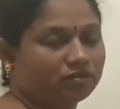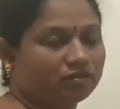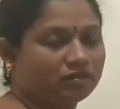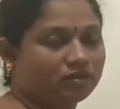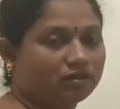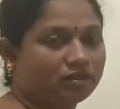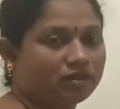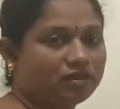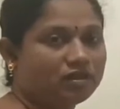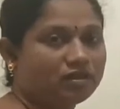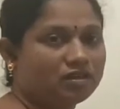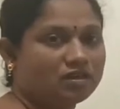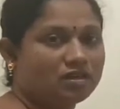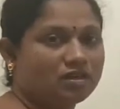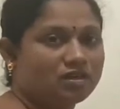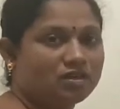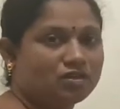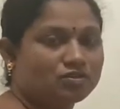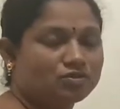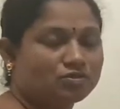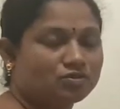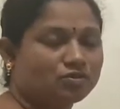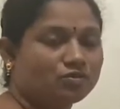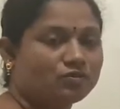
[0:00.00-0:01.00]
Okay,
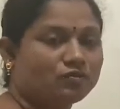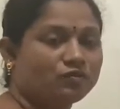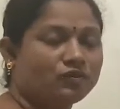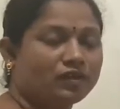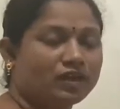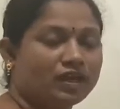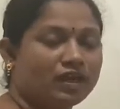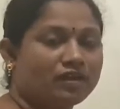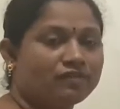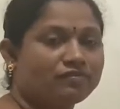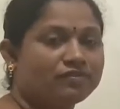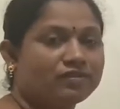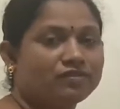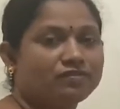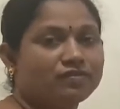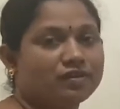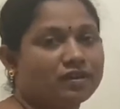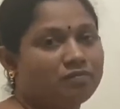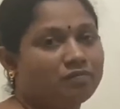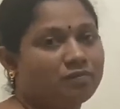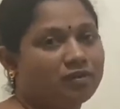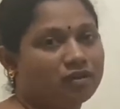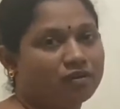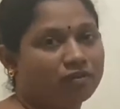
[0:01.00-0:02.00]
so we have the
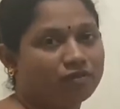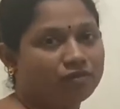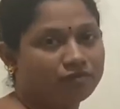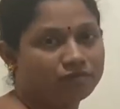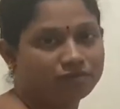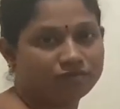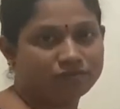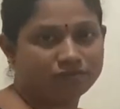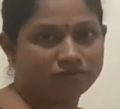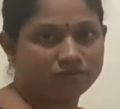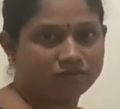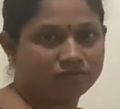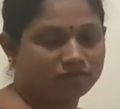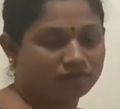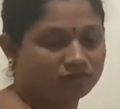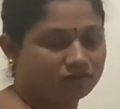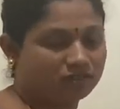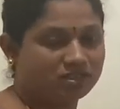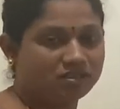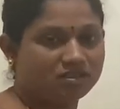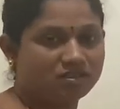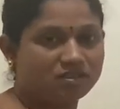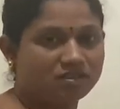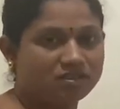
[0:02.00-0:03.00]
one pair of
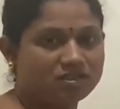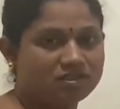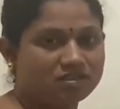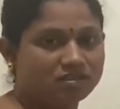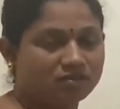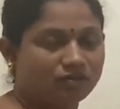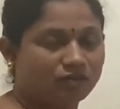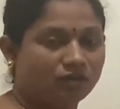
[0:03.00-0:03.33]
kidneys.